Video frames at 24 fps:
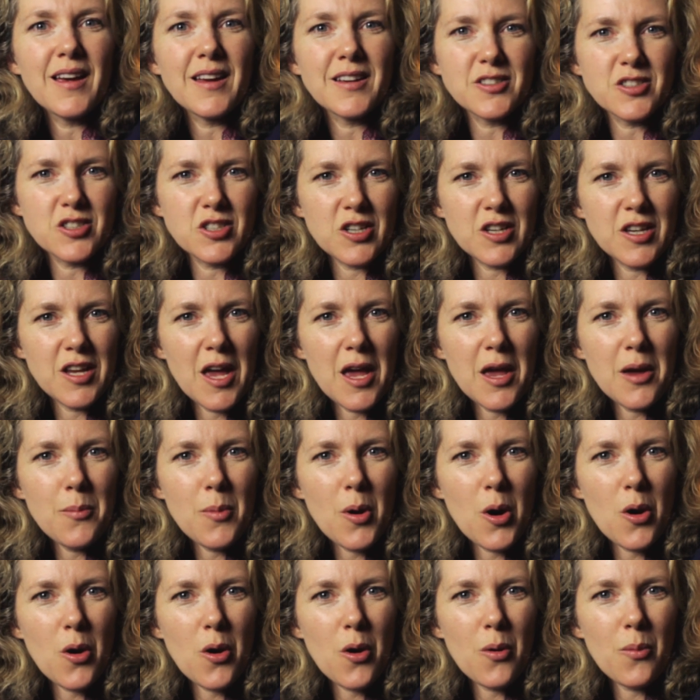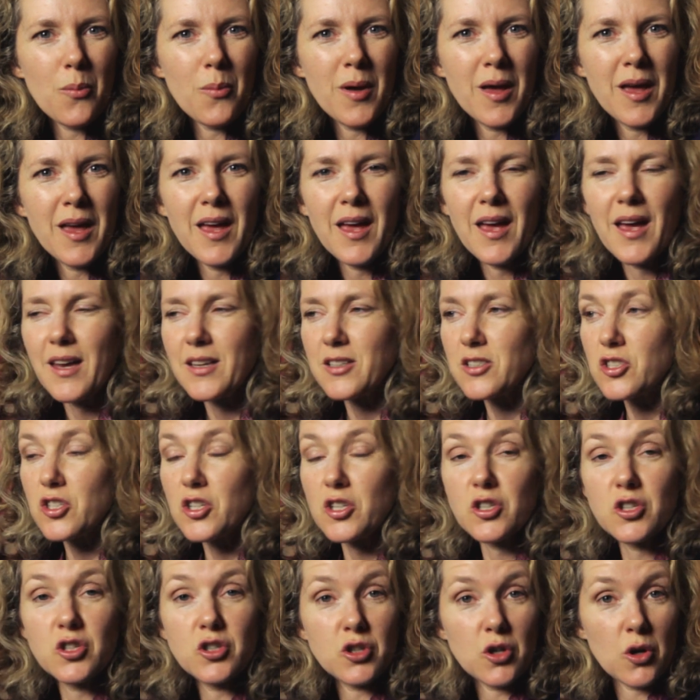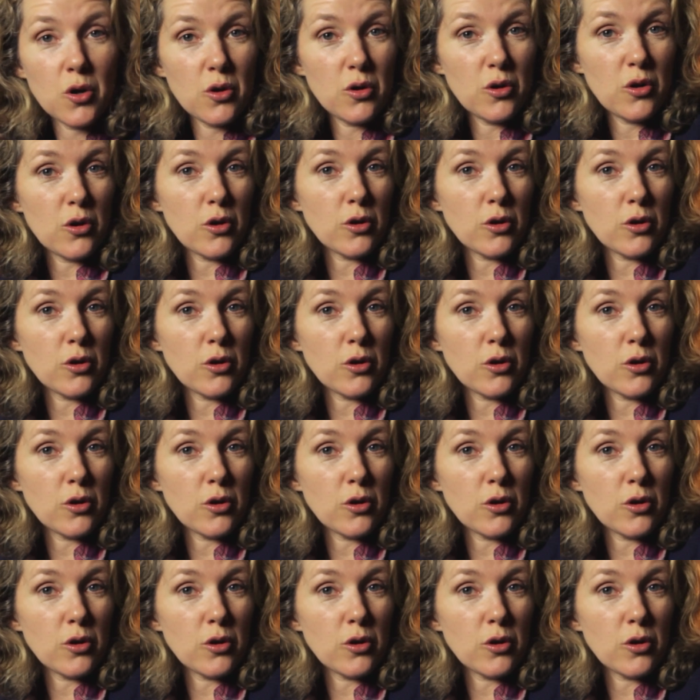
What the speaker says: And she came home and she showed